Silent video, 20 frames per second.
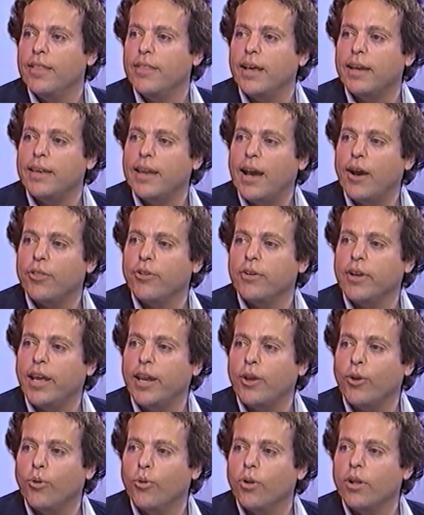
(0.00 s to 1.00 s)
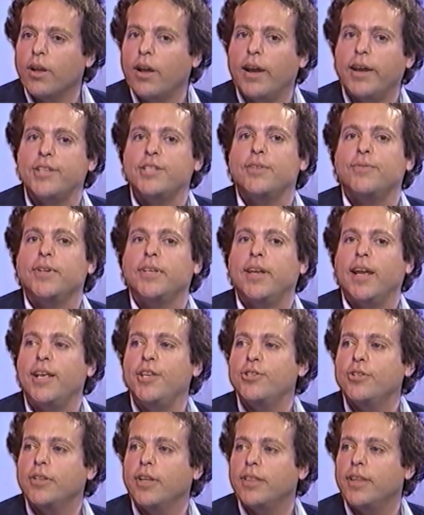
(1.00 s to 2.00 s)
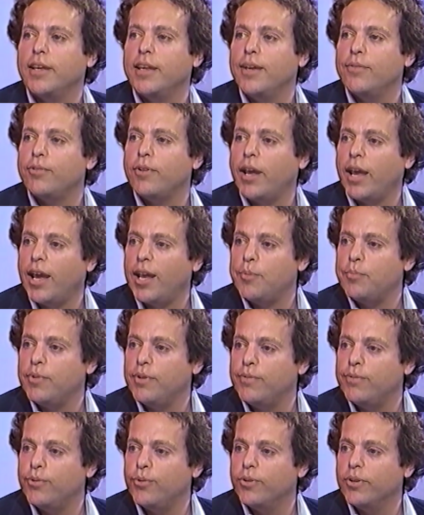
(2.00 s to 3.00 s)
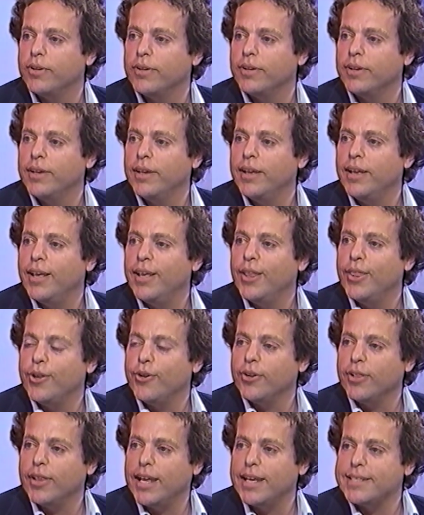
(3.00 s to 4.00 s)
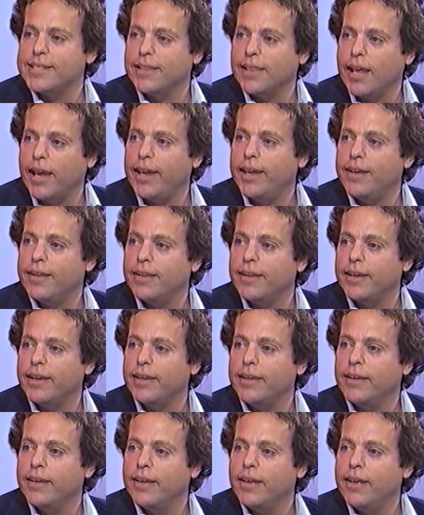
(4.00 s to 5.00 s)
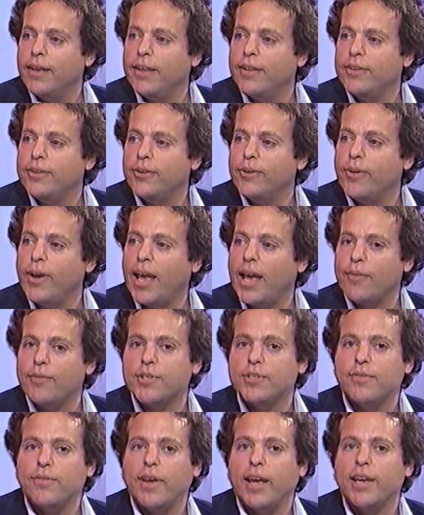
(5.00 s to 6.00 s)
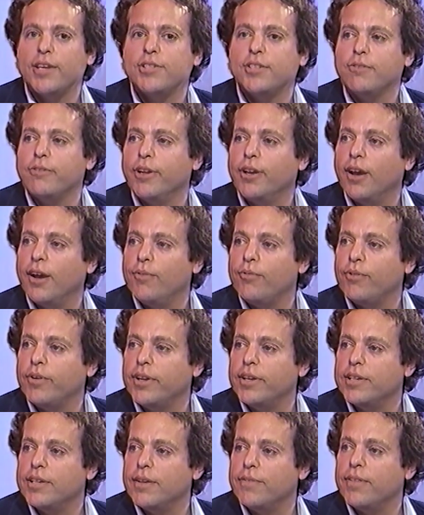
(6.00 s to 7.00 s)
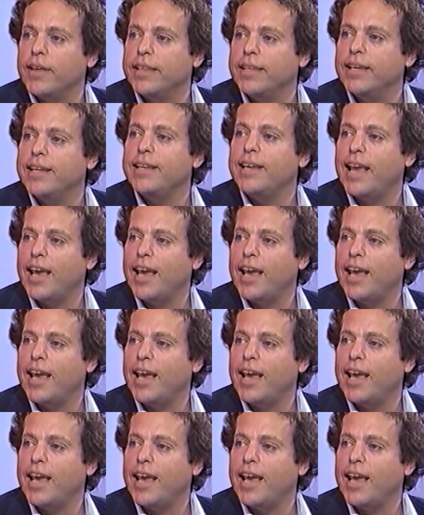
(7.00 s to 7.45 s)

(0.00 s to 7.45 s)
that now they're getting all kinds of attention that they never had before, they're less likely to have as fast a recovery if they didn't